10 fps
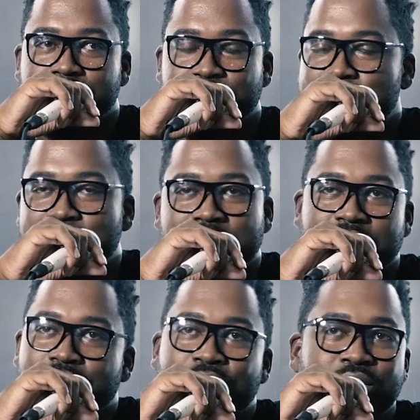pretty much
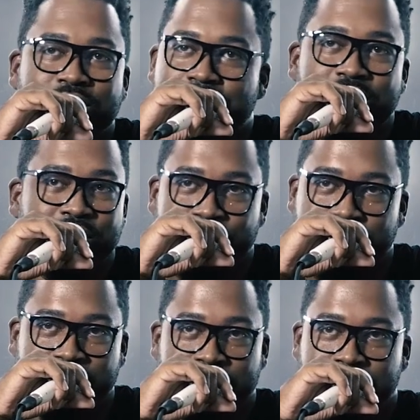the whole southern
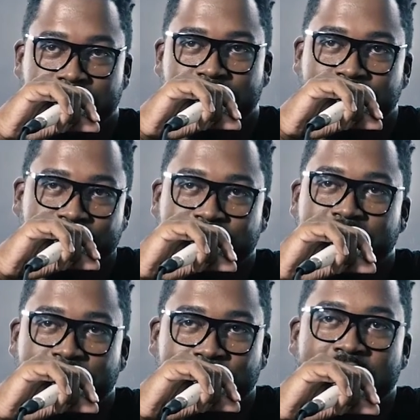region, you know what I'm
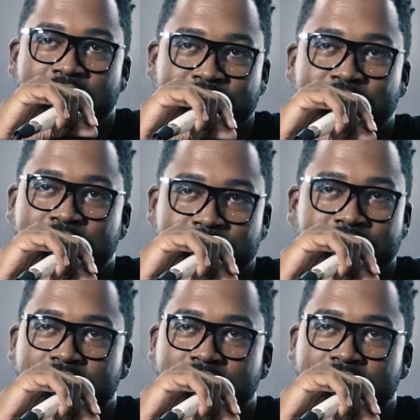saying, to be honest with you.